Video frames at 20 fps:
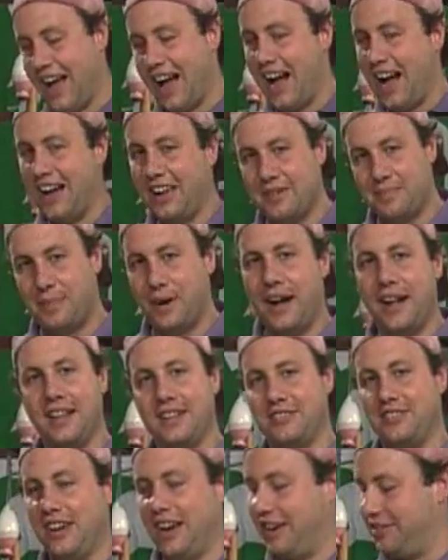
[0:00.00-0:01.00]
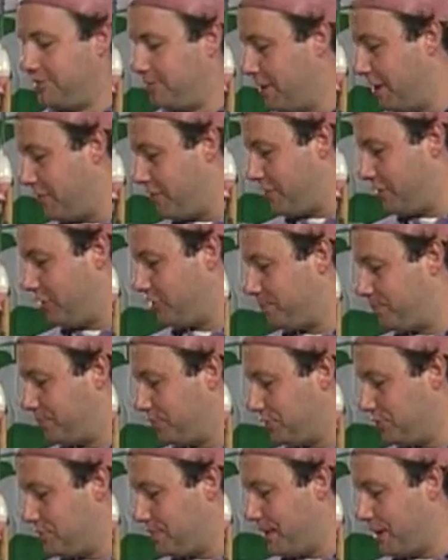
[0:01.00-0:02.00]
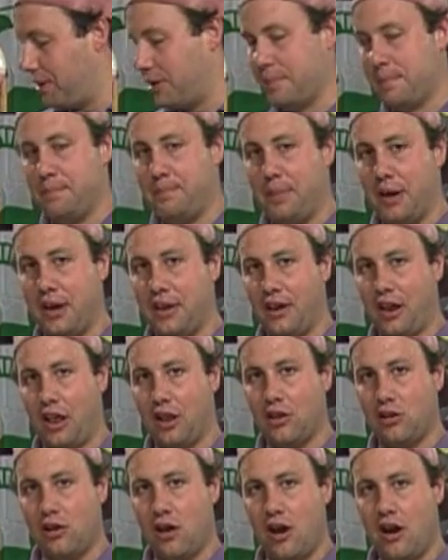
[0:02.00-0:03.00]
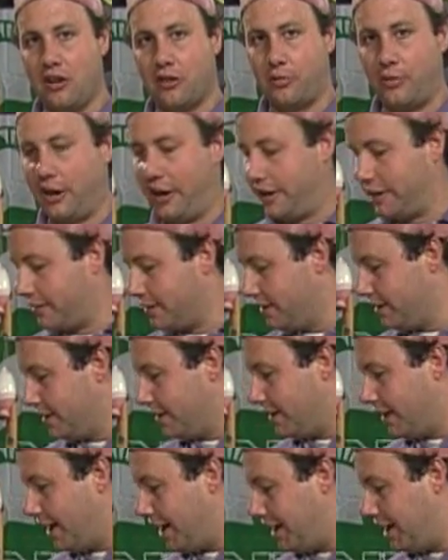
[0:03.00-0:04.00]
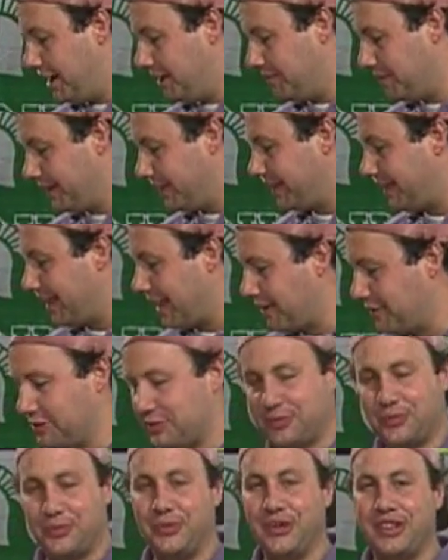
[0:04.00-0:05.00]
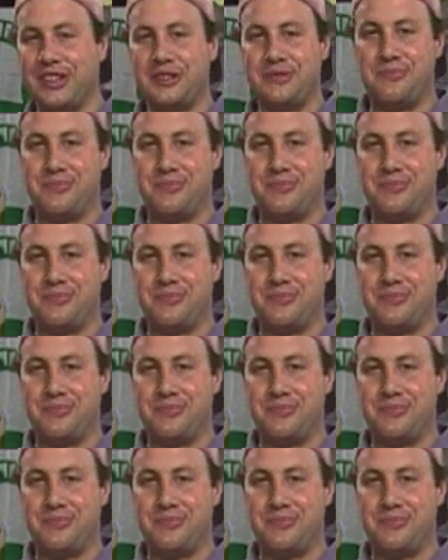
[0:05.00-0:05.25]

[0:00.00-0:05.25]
I apologize for this blueberry bunt log ring. That was really